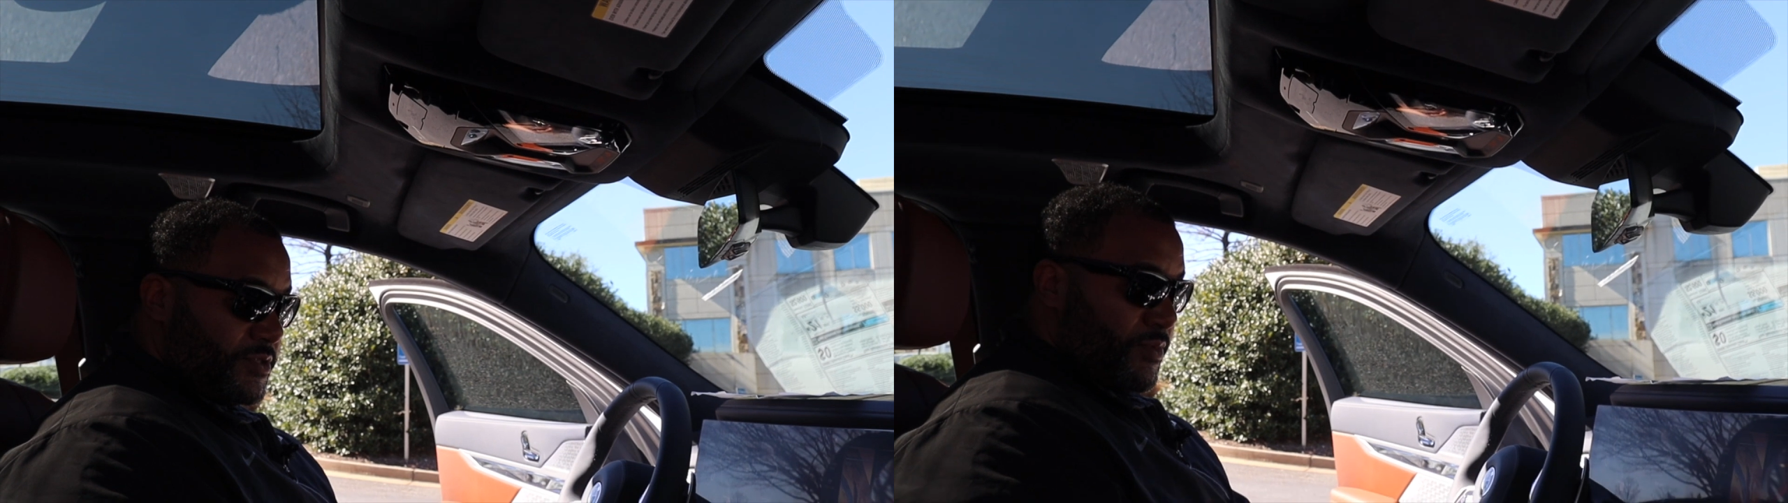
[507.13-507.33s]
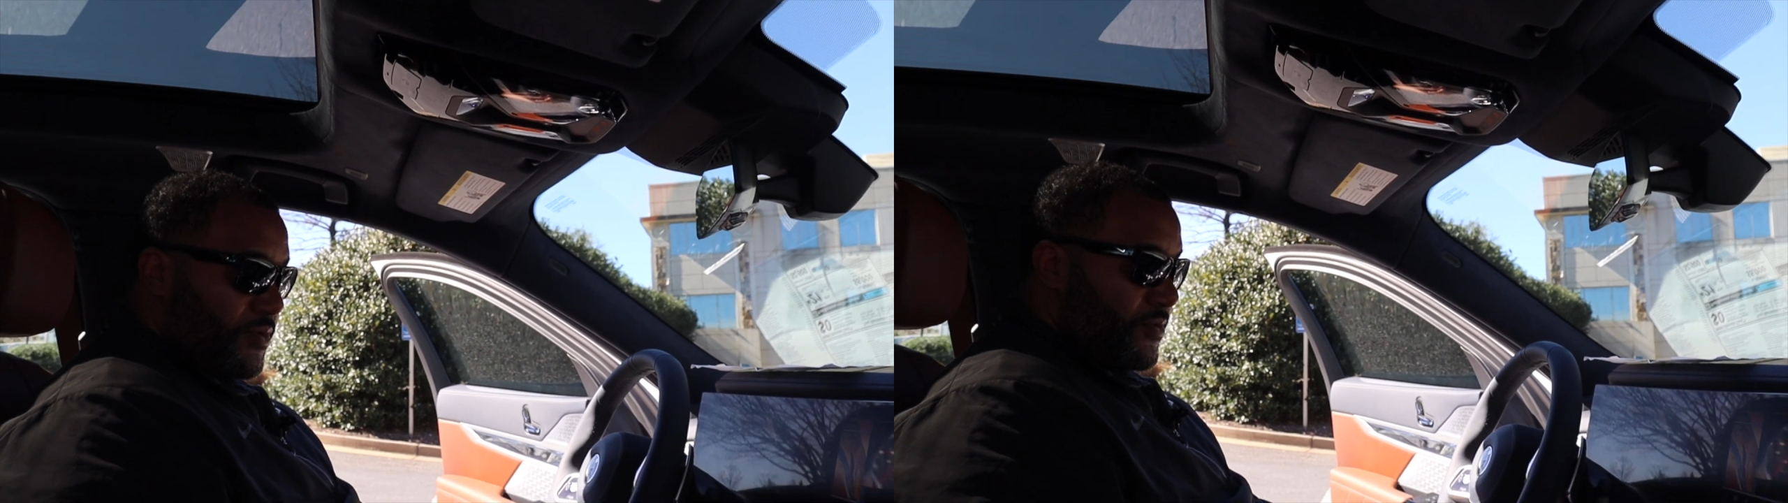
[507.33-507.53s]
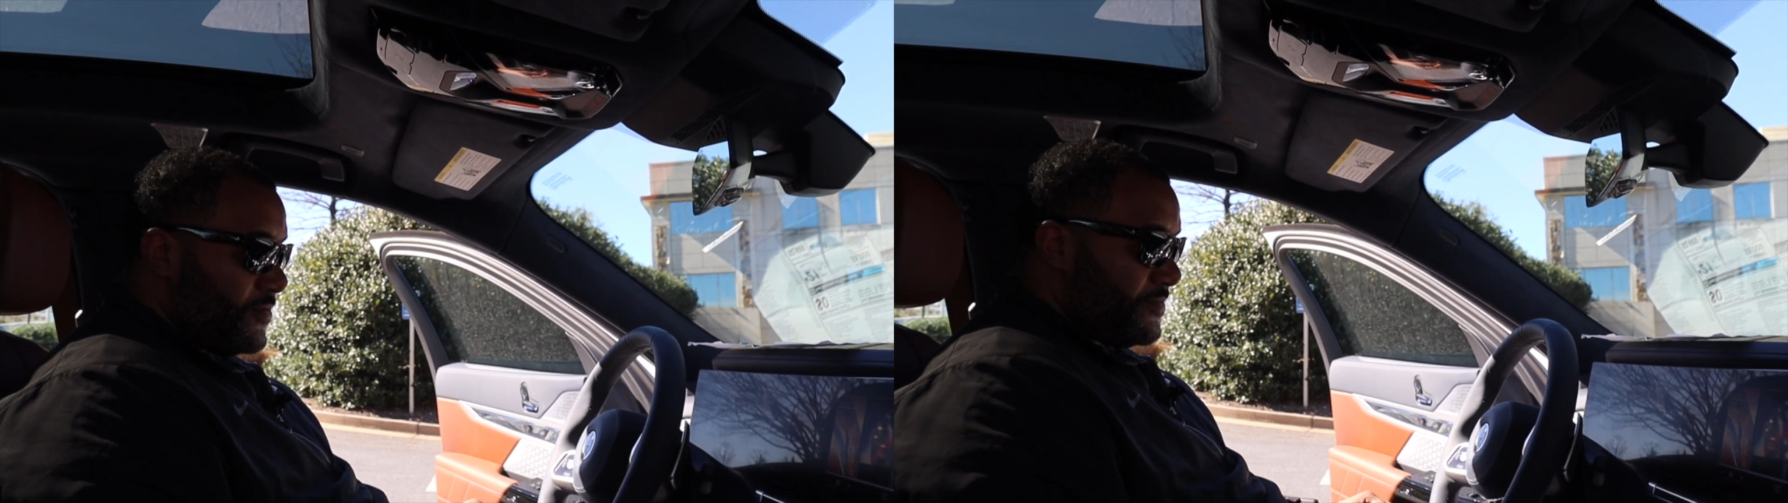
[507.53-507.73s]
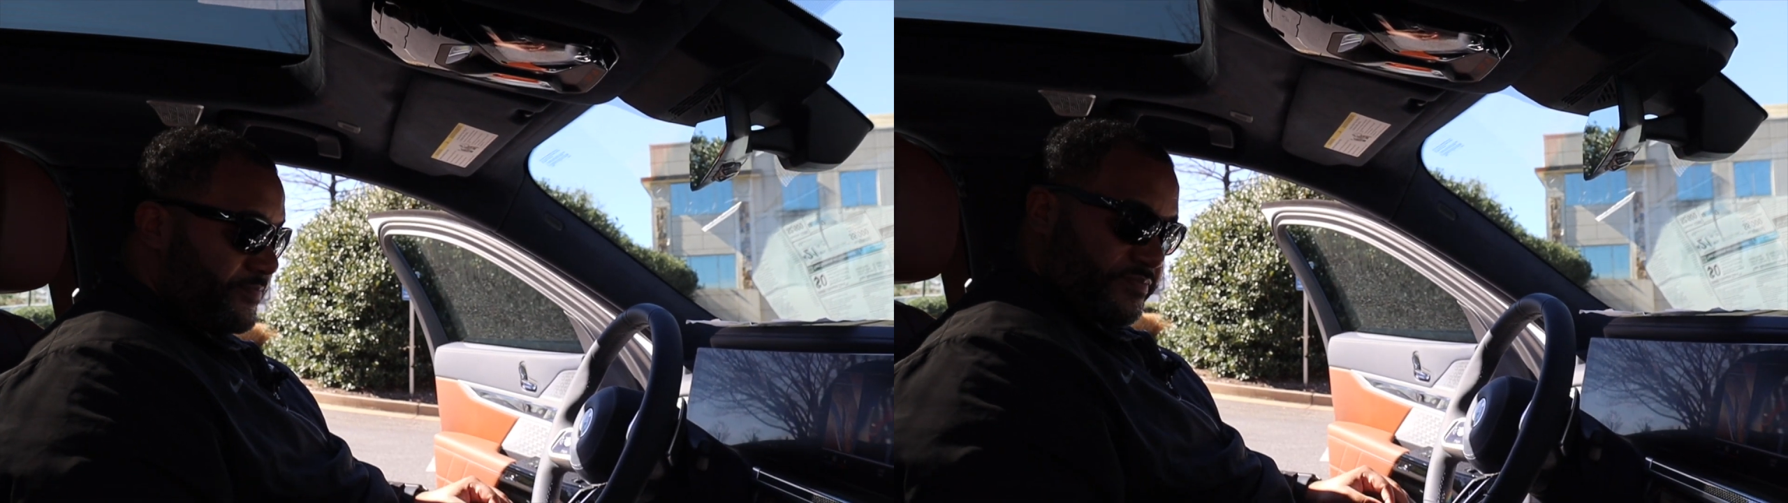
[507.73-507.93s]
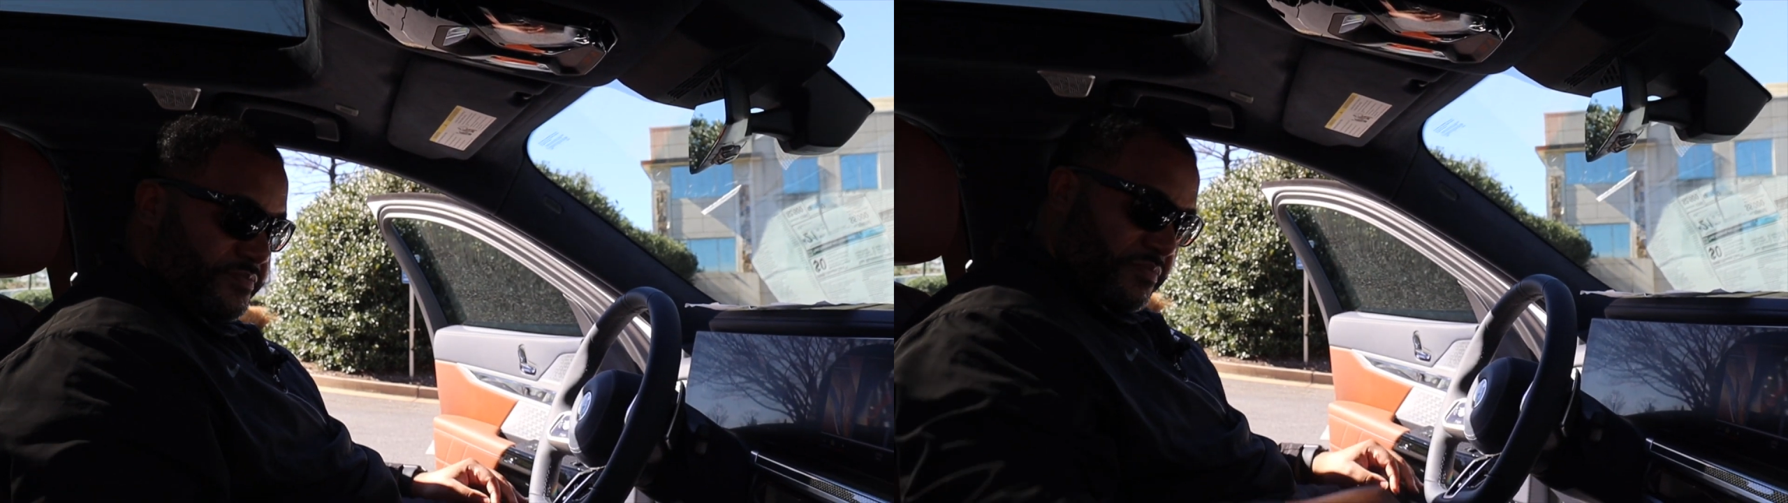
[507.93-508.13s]
smooth.
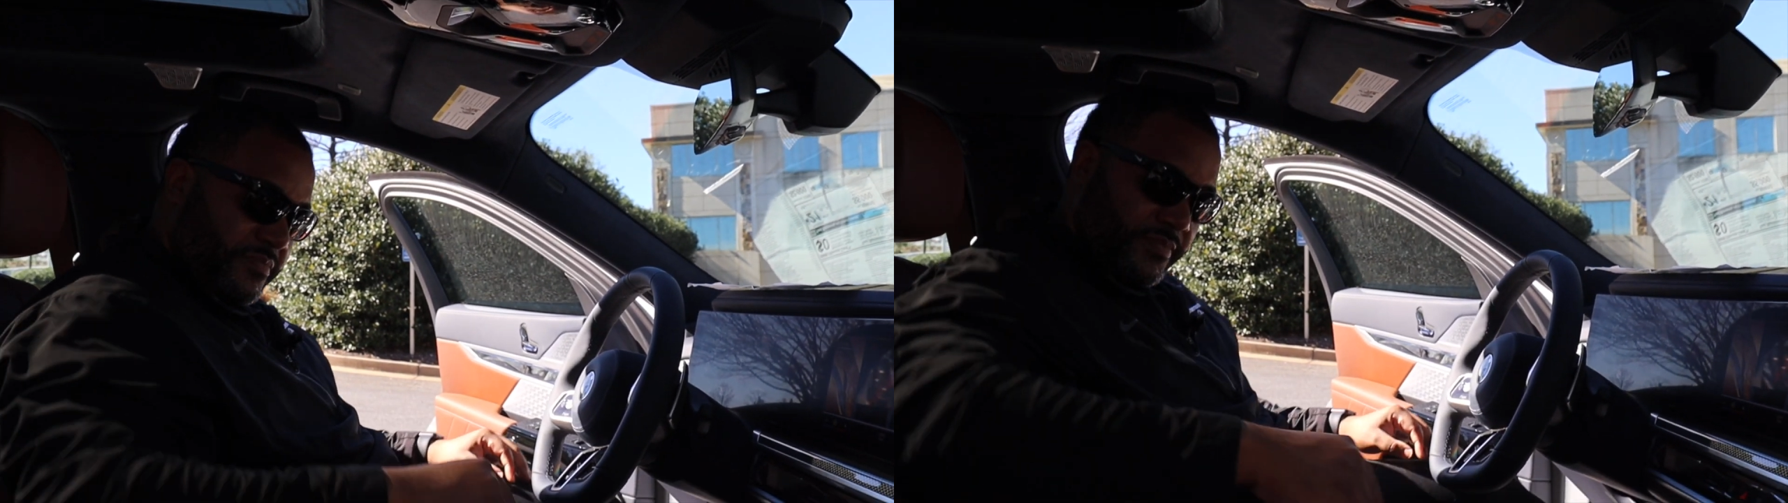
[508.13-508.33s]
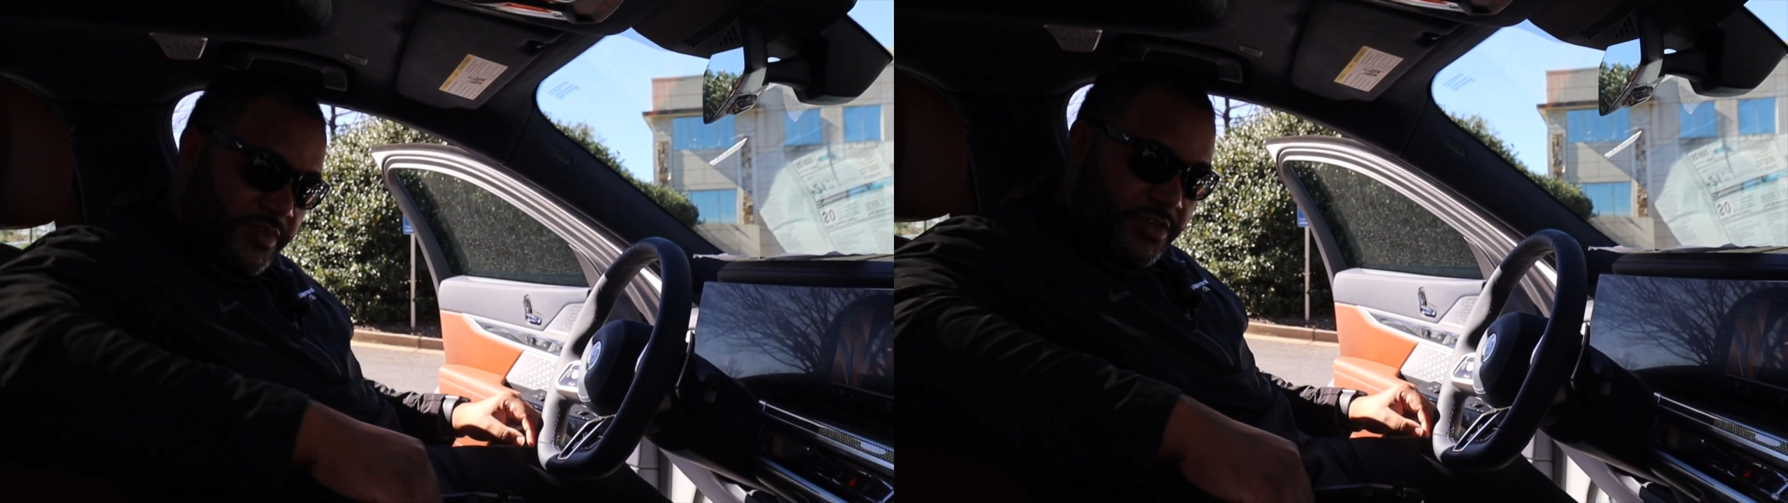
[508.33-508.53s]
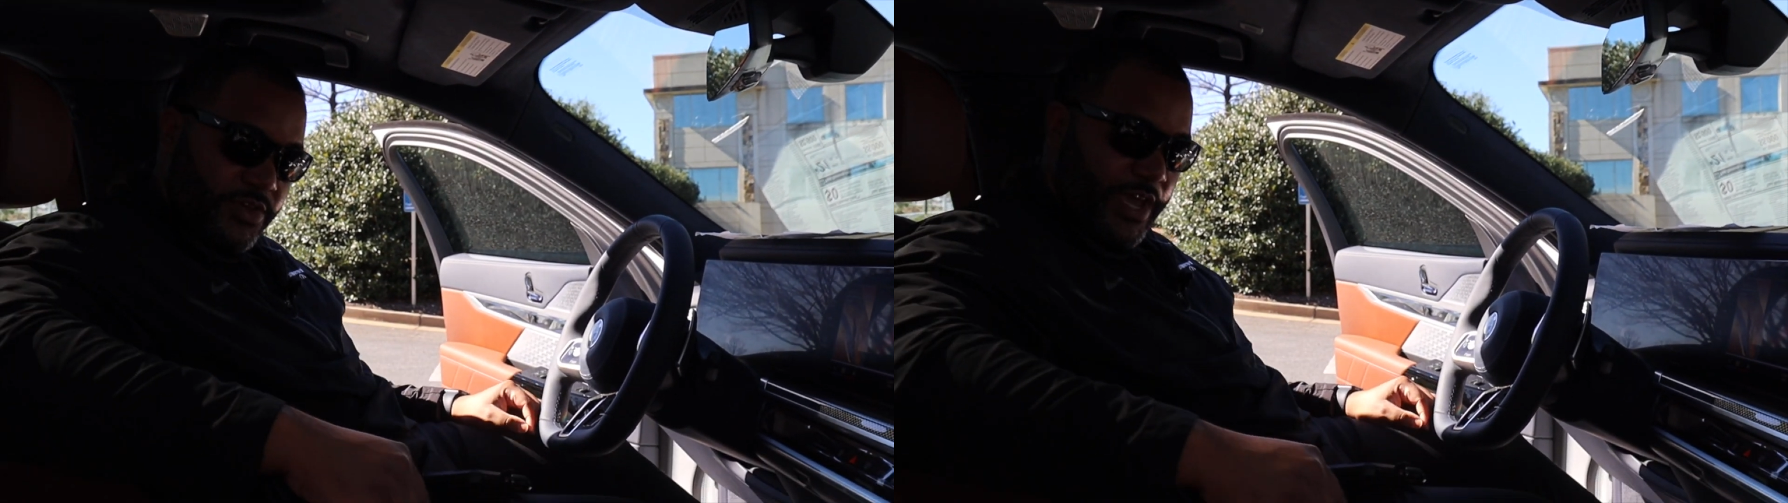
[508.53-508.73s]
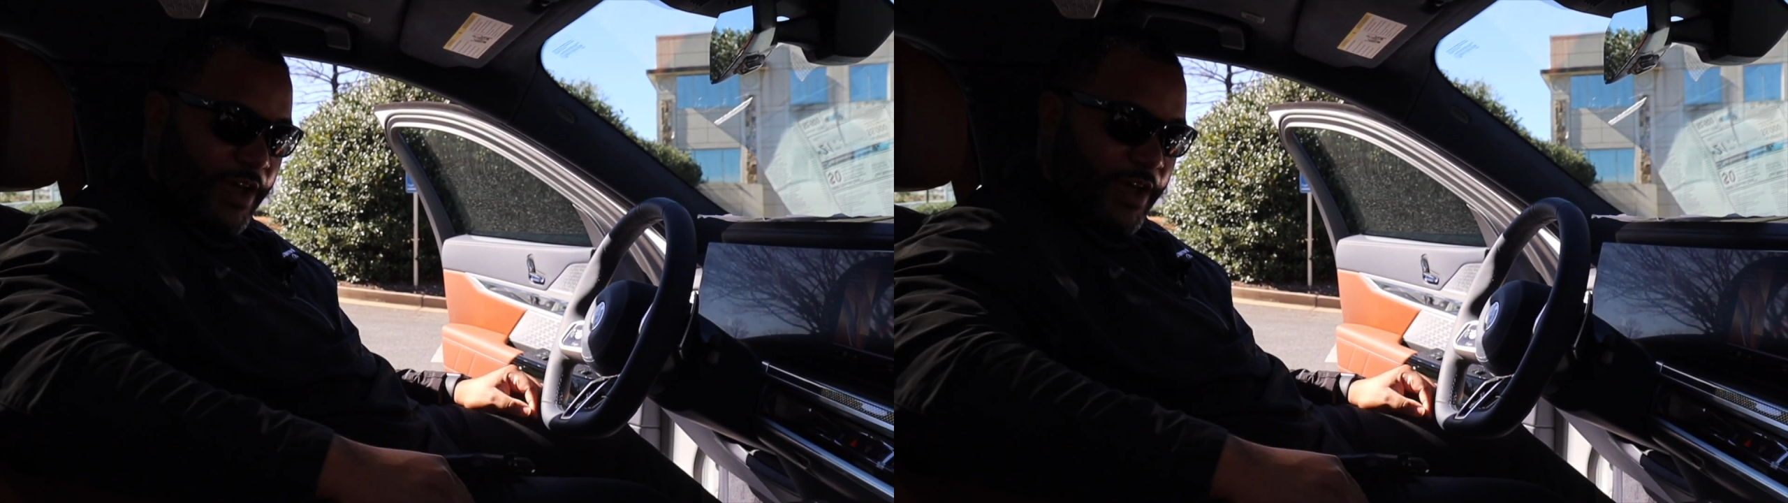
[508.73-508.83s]
You